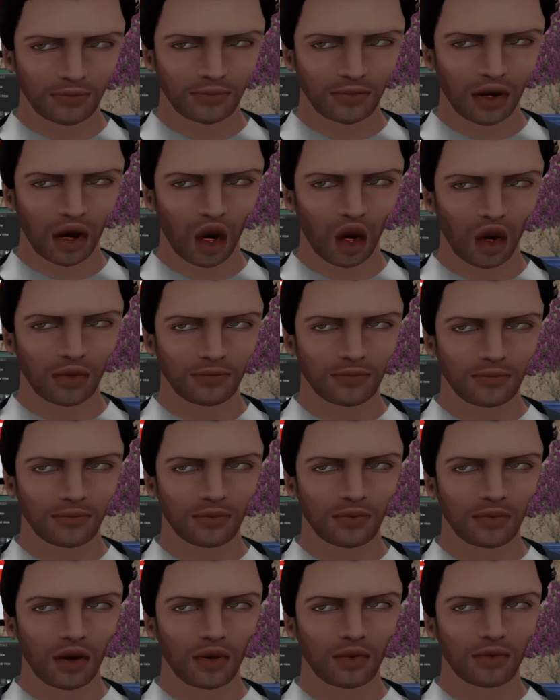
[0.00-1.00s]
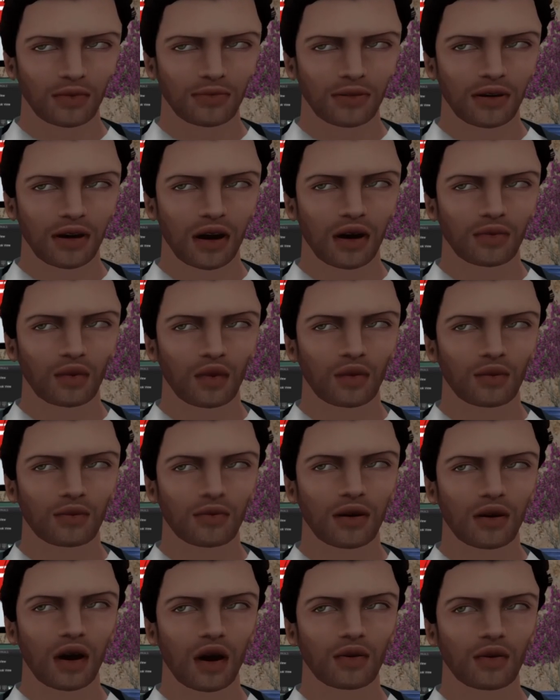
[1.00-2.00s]
Oh, yeah. Okay,
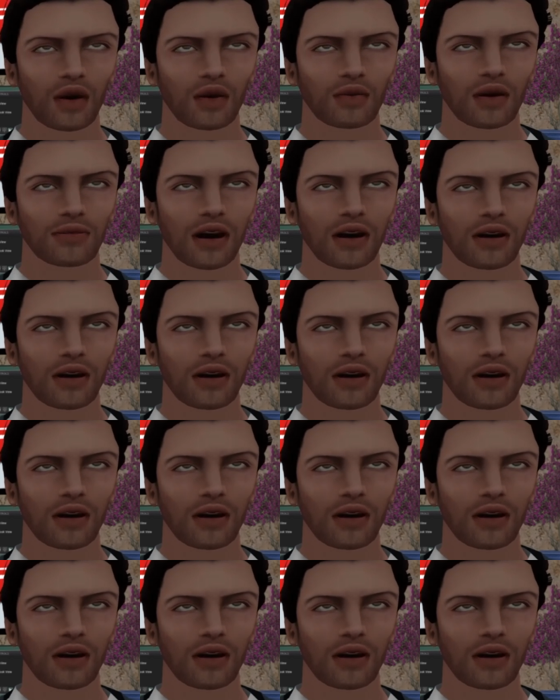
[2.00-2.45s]
perfect.